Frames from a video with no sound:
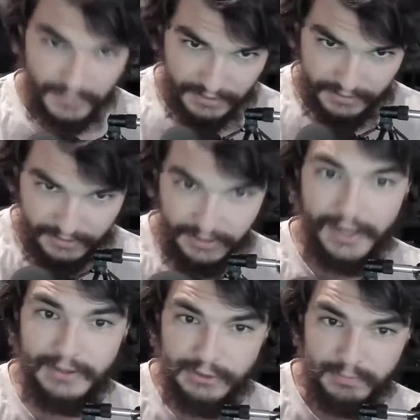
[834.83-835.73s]
the guy
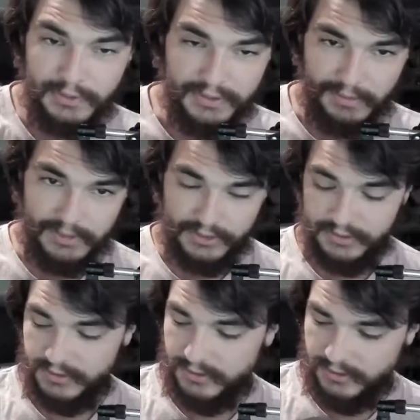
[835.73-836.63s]
whose book I mentioned
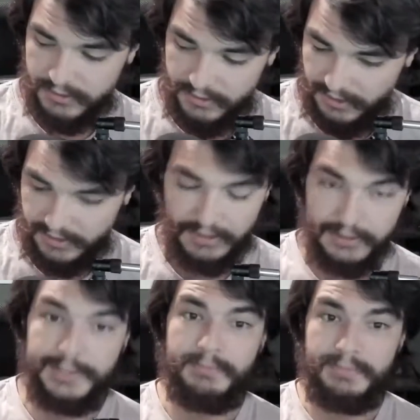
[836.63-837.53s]
earlier, like
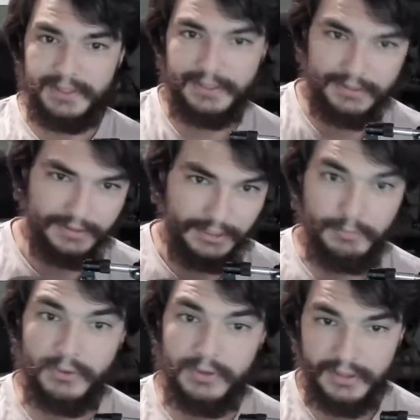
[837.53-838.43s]
he
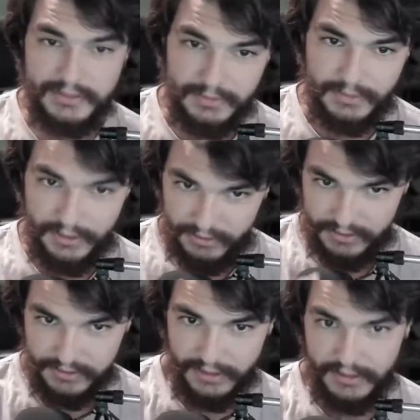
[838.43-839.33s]
pointed out something that was
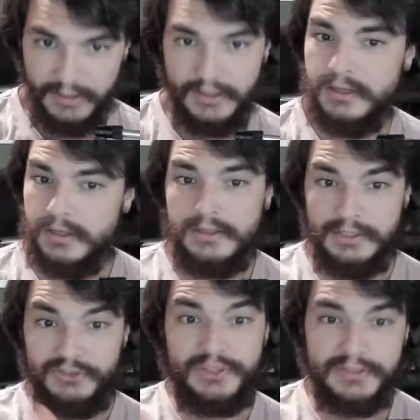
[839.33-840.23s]
like
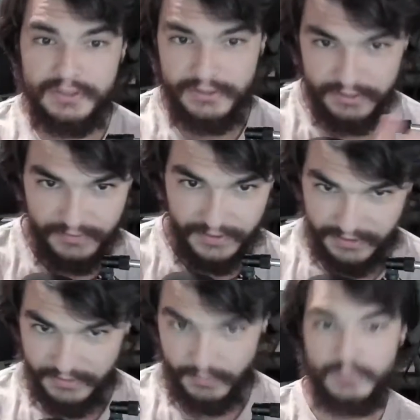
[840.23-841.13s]
Jesus is
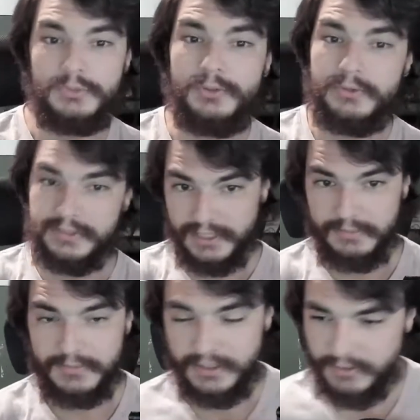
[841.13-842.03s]
fucking doing the same
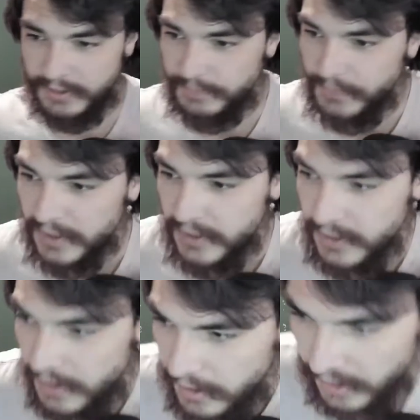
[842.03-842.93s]
thing, right?
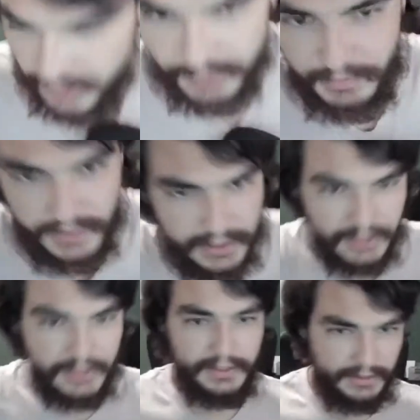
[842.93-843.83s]

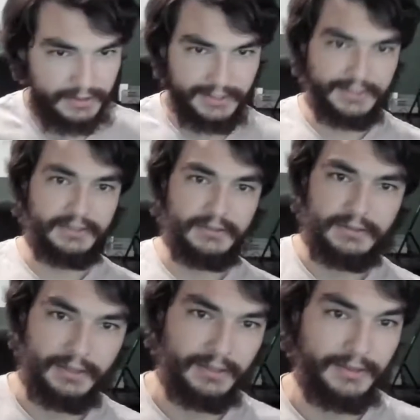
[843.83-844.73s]
And these are
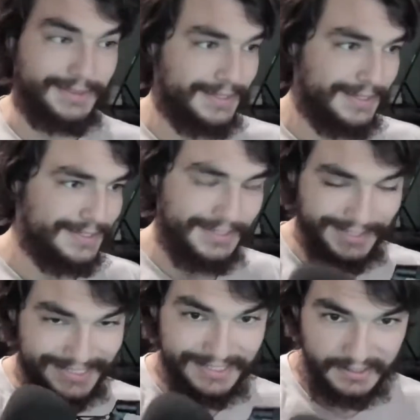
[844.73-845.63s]

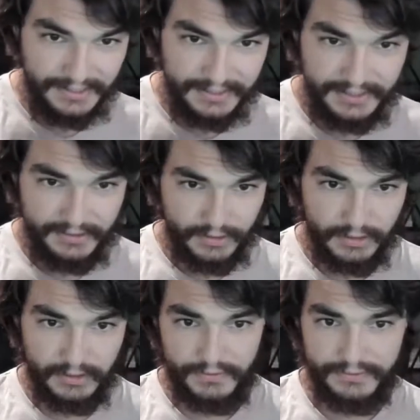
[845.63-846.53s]
it's the idea
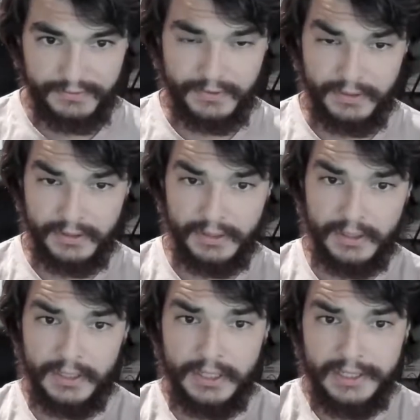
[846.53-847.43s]
of
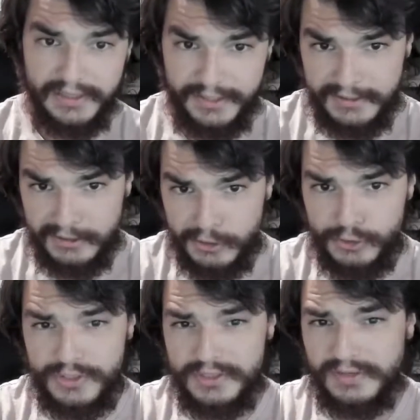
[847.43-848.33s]
the
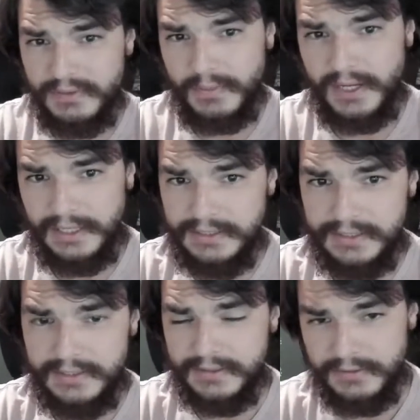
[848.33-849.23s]
illusions of the
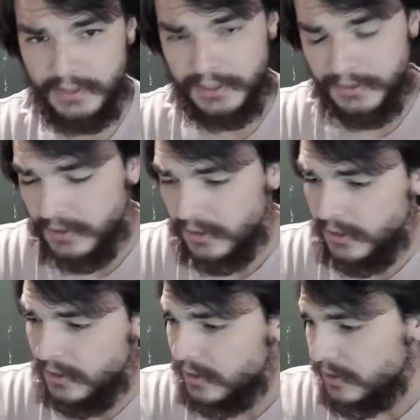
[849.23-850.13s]
mind, right?
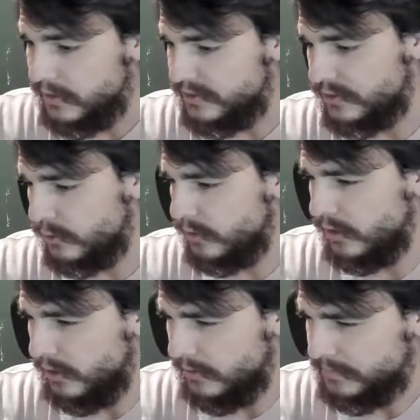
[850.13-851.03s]
And so